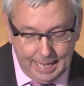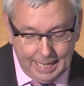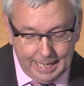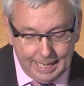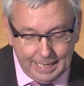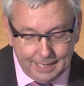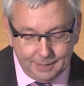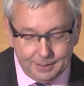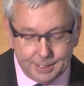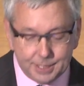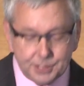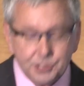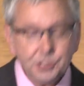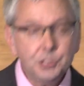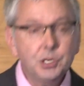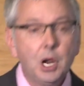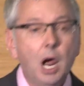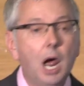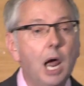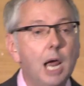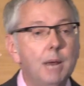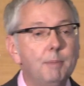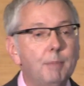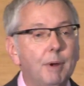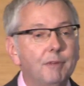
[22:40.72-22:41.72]
In this
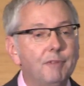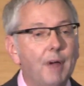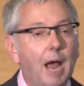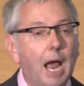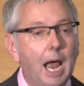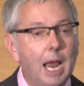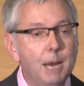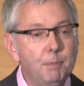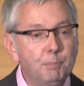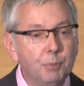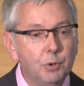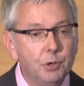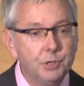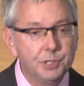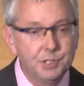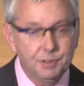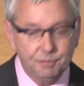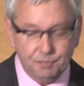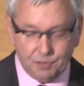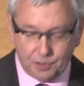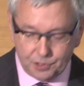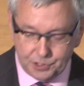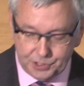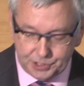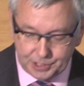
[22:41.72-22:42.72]
time of
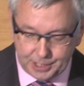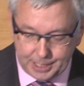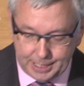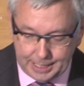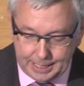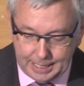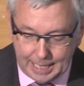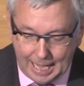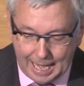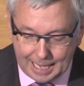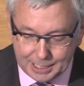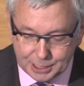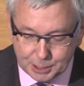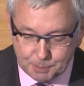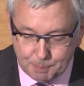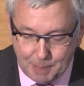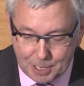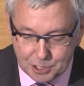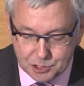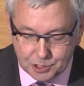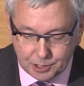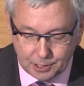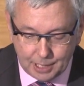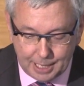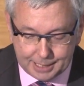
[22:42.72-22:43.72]
hyper-diversity and
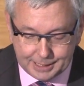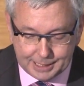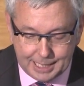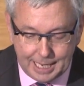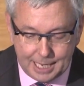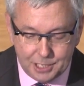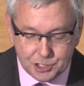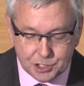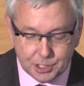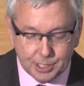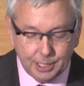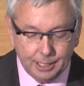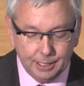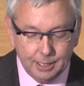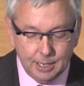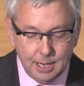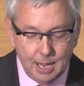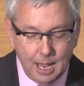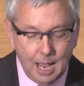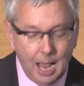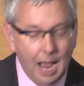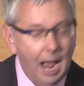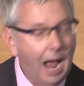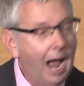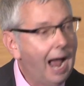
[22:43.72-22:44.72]
specialization,
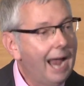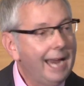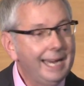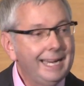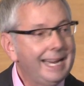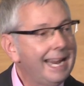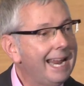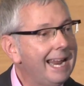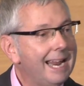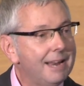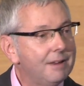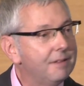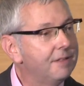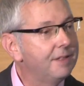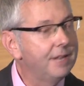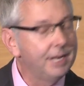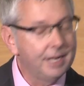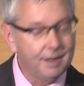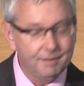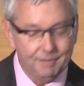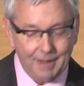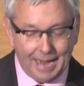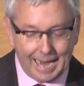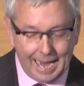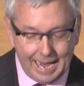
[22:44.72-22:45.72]
I can't think
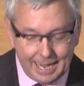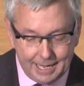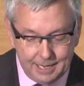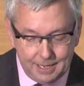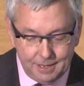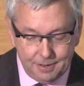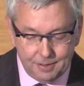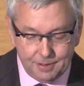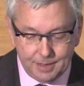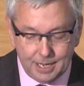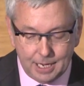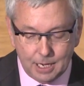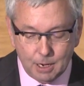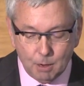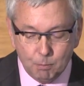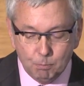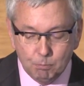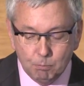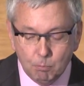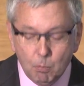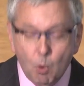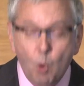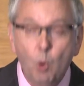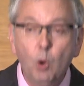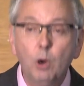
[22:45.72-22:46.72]
of anything
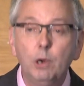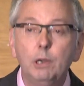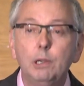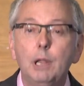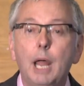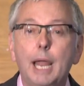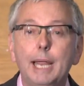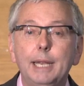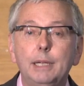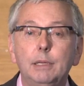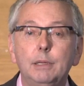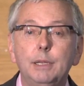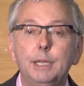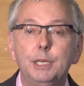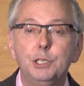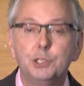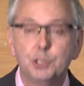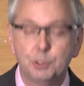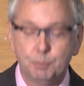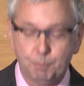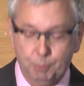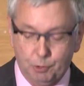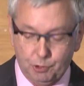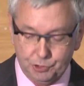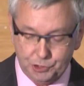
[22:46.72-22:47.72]
more likely
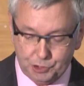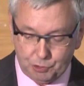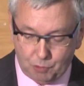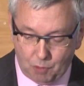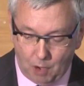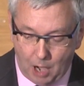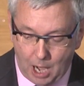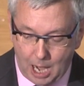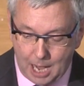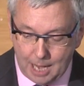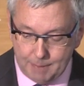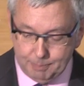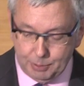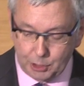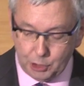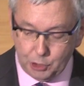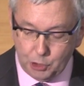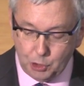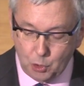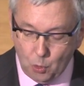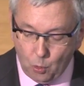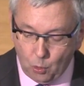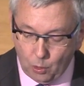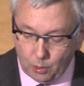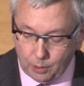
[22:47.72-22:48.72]
to prescribe
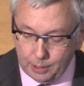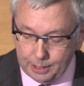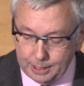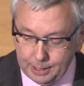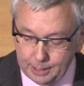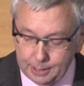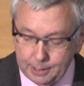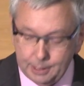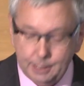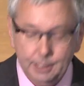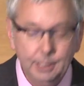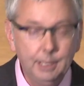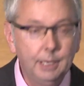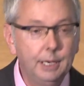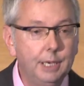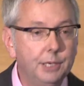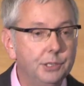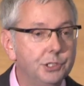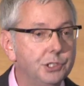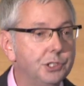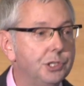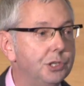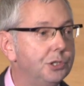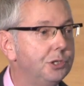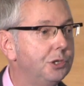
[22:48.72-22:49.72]
your
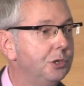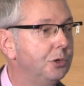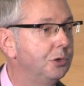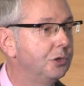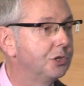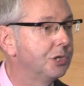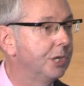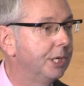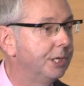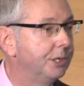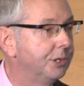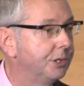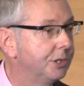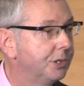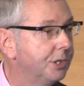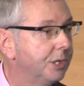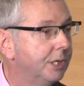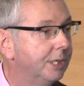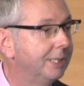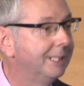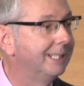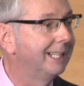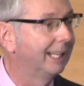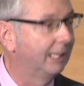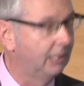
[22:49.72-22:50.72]

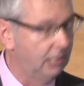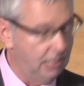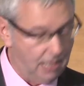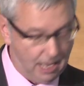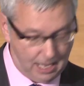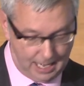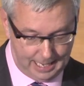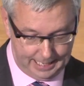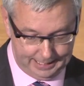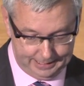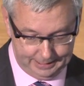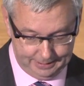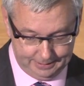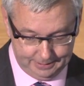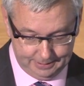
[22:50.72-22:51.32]
institution's decline.